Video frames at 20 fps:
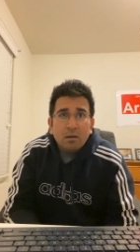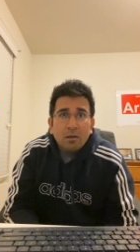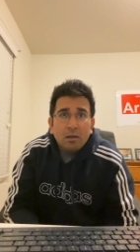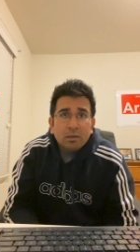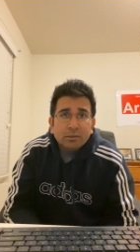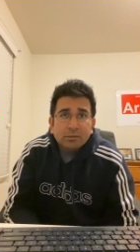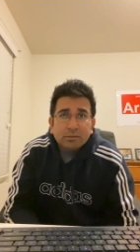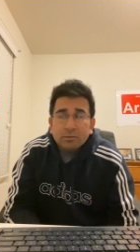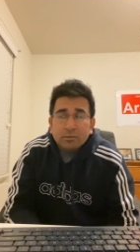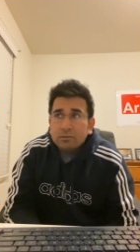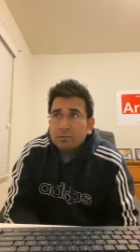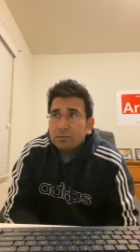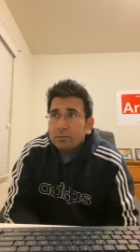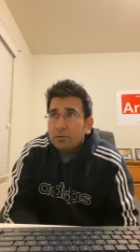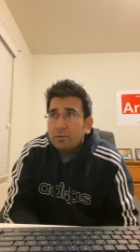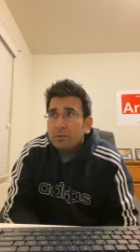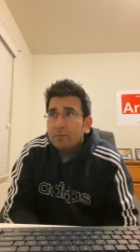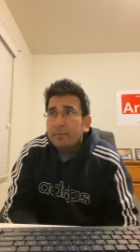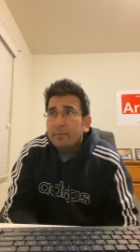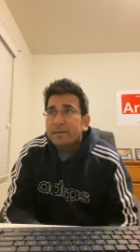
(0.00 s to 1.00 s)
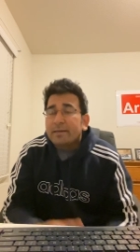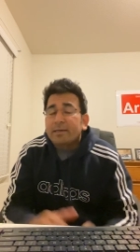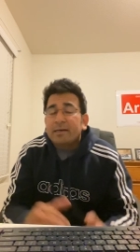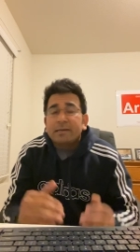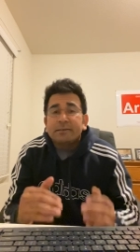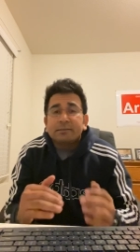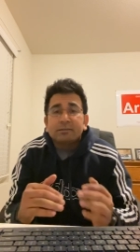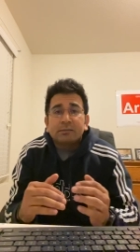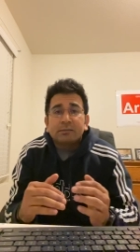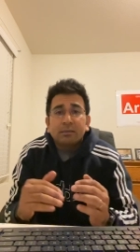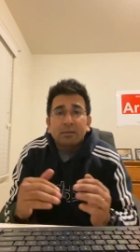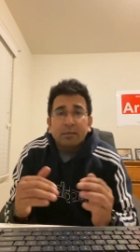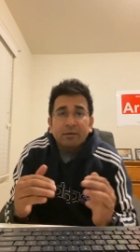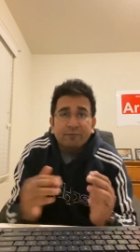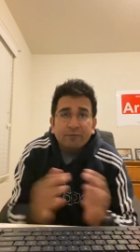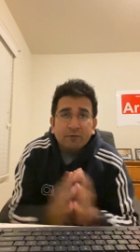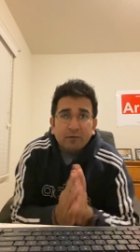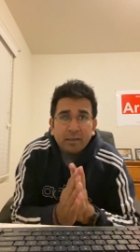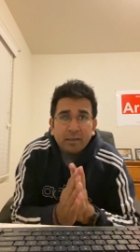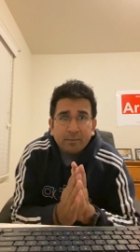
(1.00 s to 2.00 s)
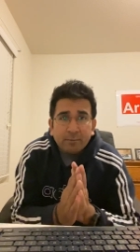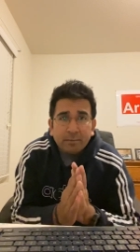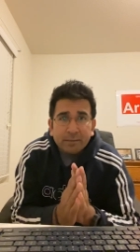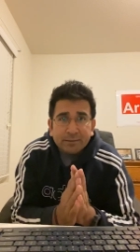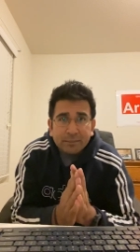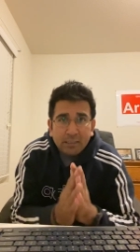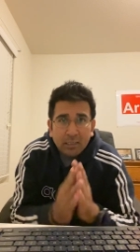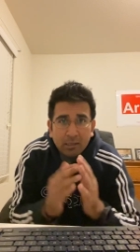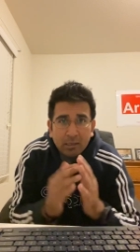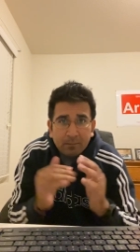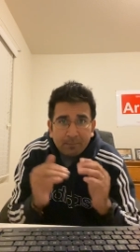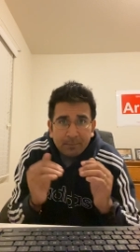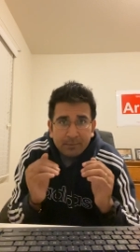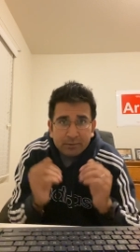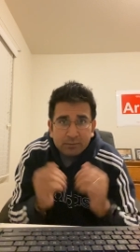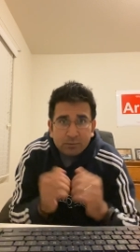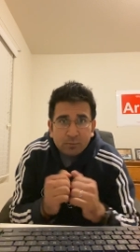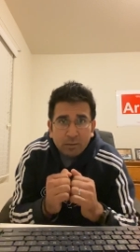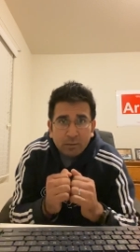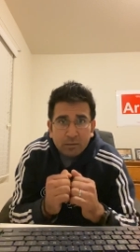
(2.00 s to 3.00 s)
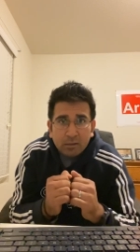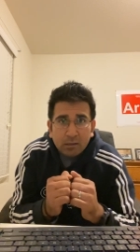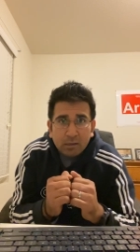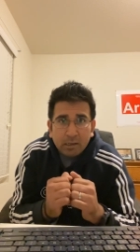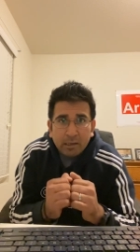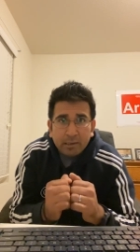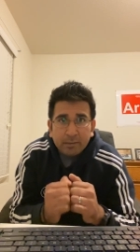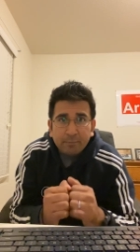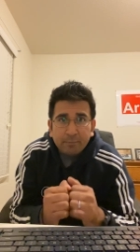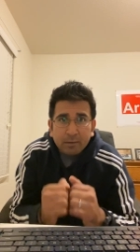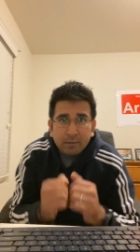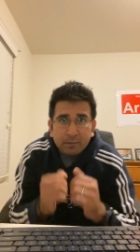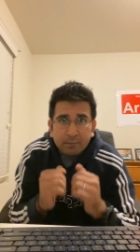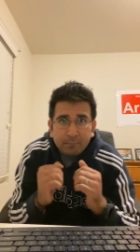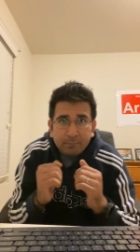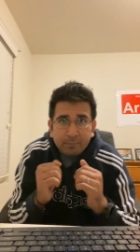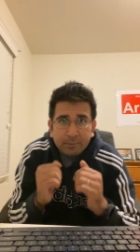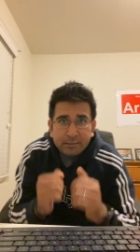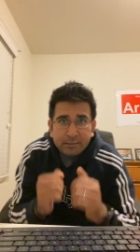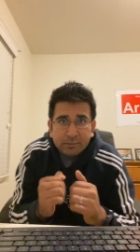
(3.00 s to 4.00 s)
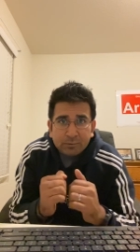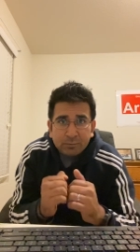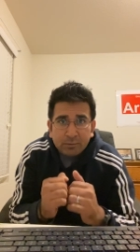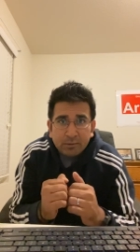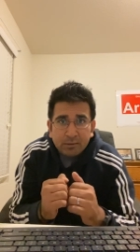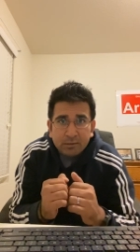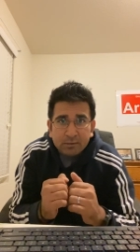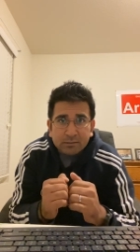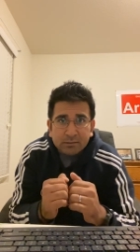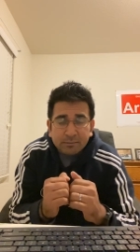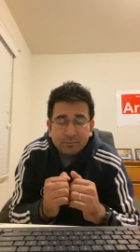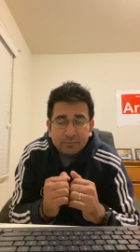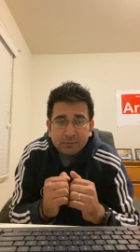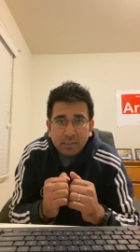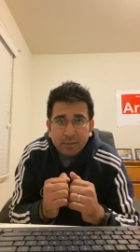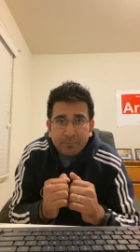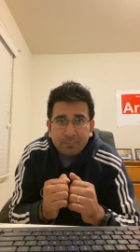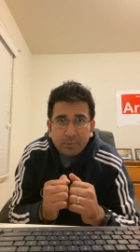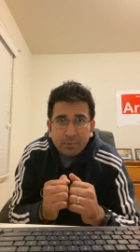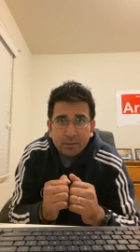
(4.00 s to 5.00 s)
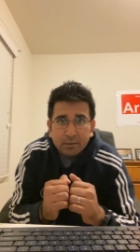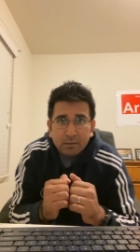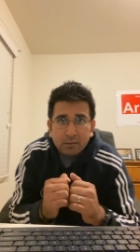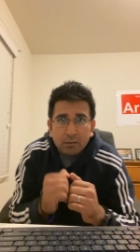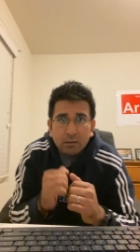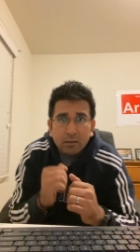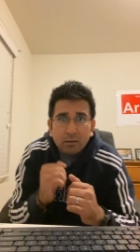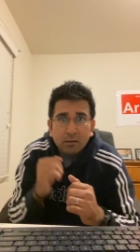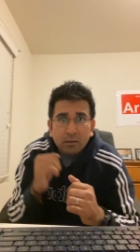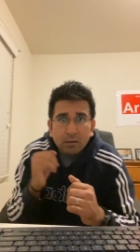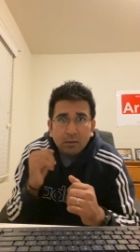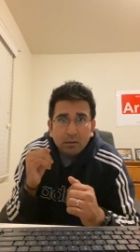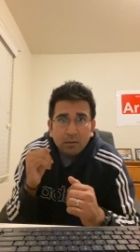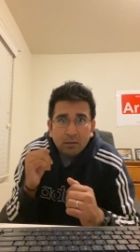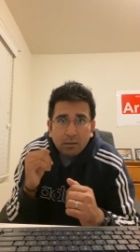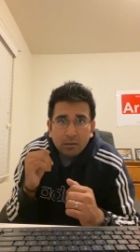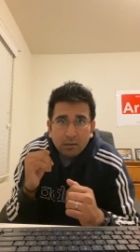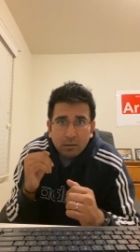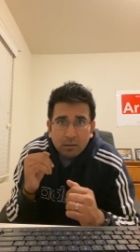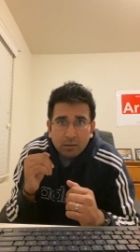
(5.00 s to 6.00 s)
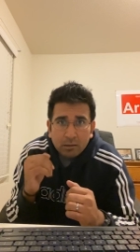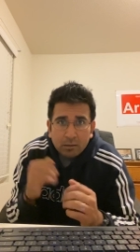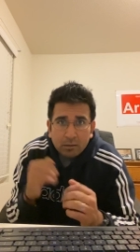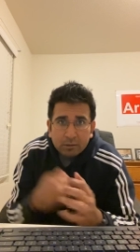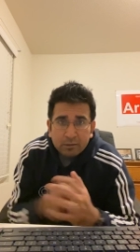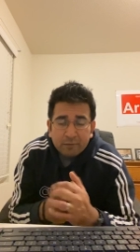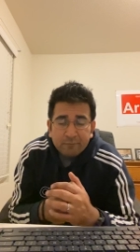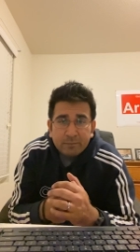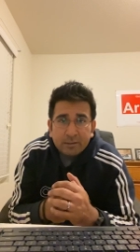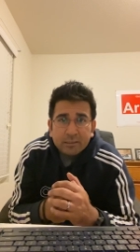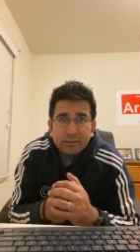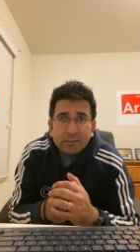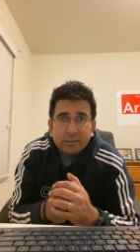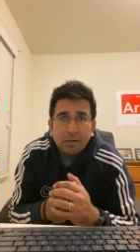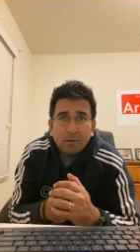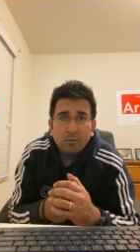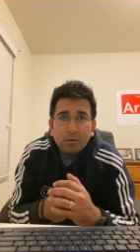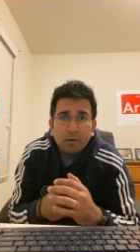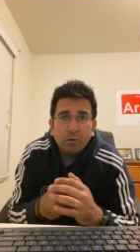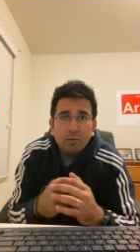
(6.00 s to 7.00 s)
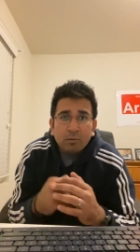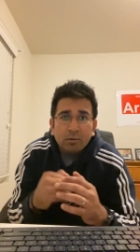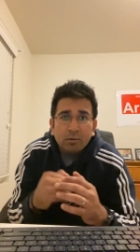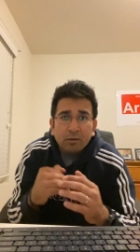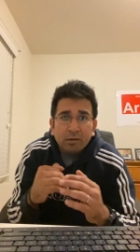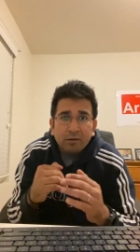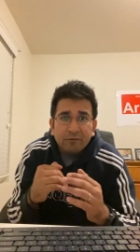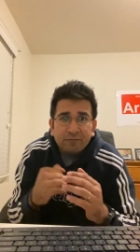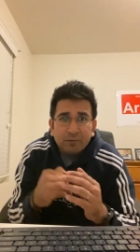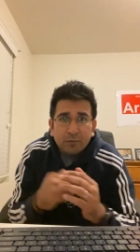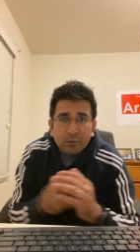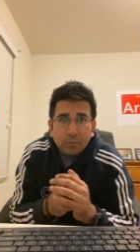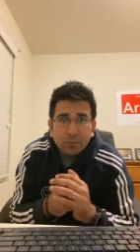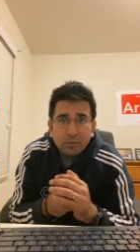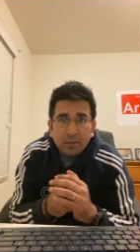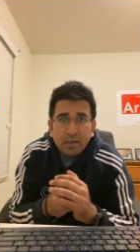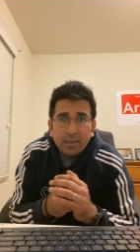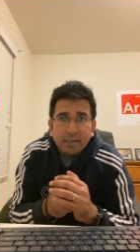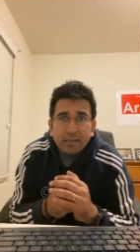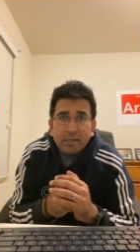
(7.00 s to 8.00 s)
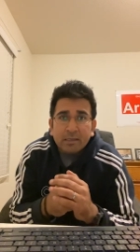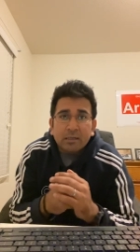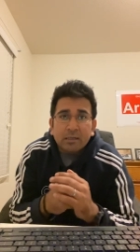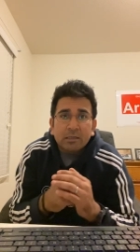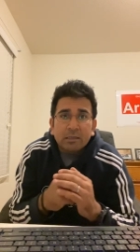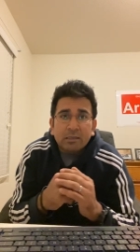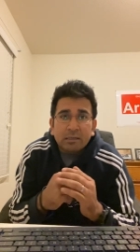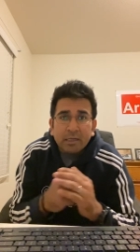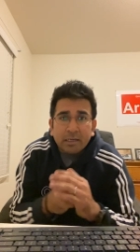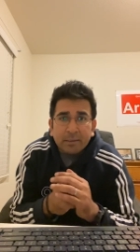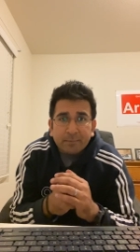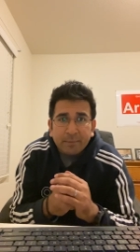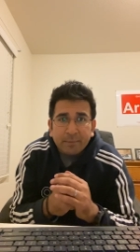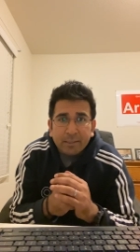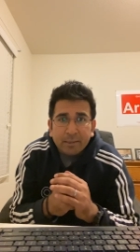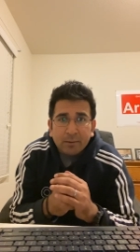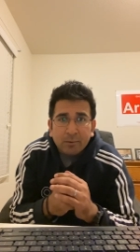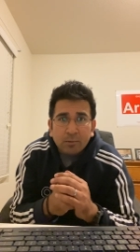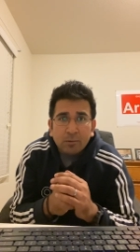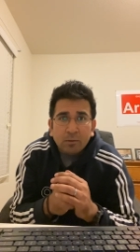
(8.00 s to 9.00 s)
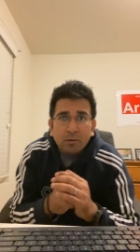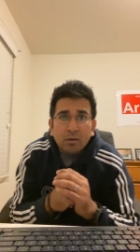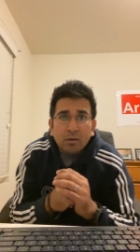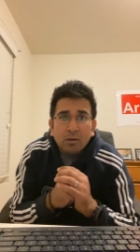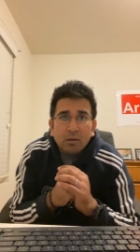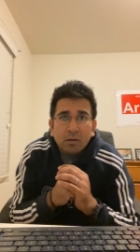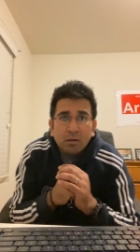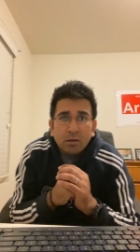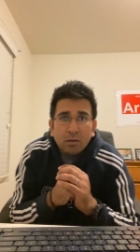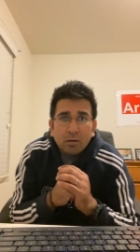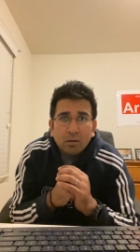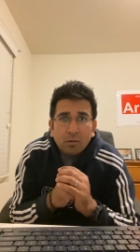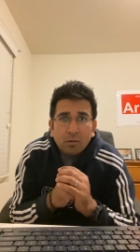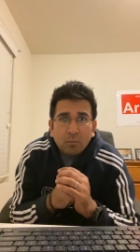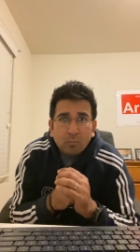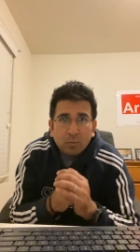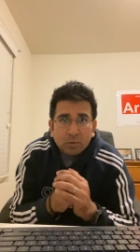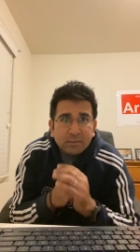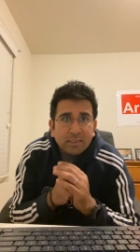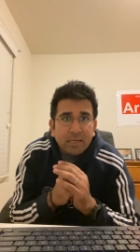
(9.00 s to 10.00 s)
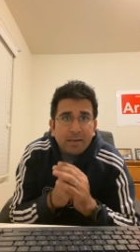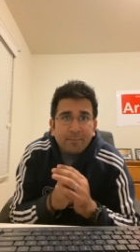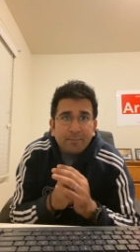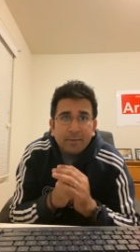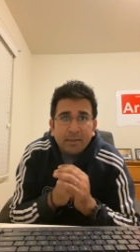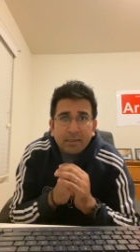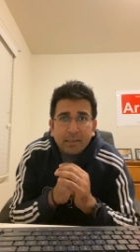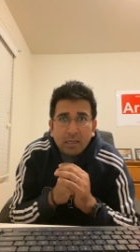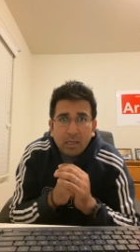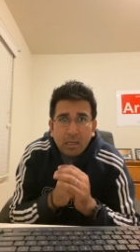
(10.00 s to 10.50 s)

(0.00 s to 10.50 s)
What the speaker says: So, alright guys, if you like my channel, please do hit the like button, please do hit the subscribe button. Give me a shout out. If you don't like it, let me know what's happening.